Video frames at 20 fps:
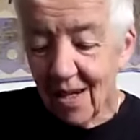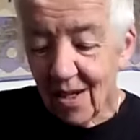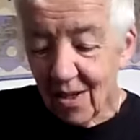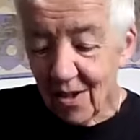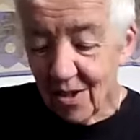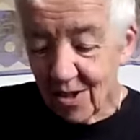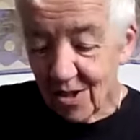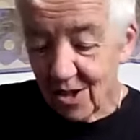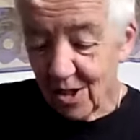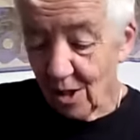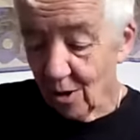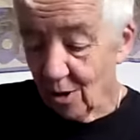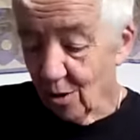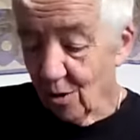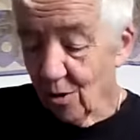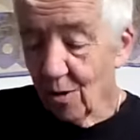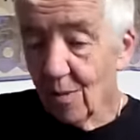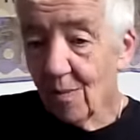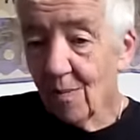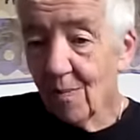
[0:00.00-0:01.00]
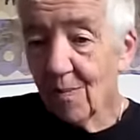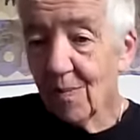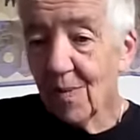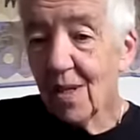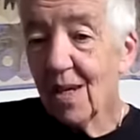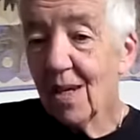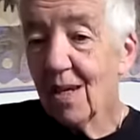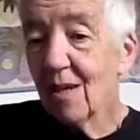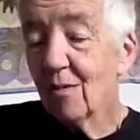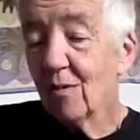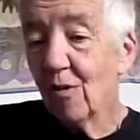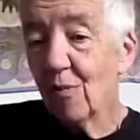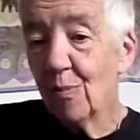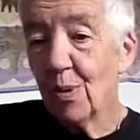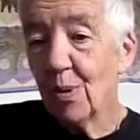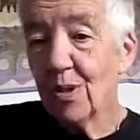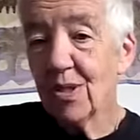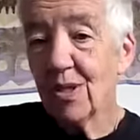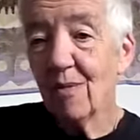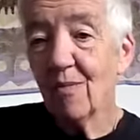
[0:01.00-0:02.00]
So we've
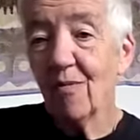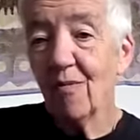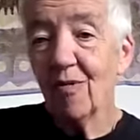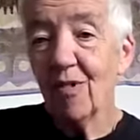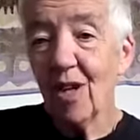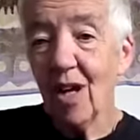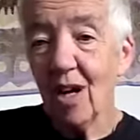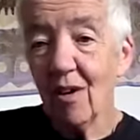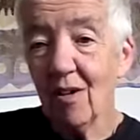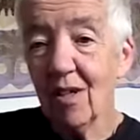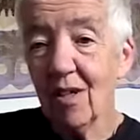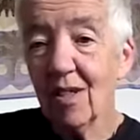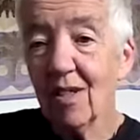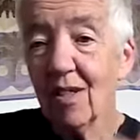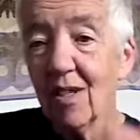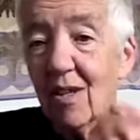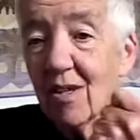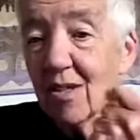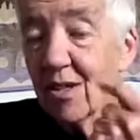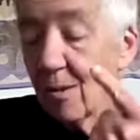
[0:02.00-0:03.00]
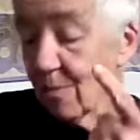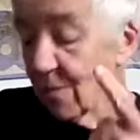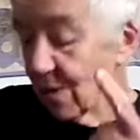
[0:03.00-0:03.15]
put some flour, some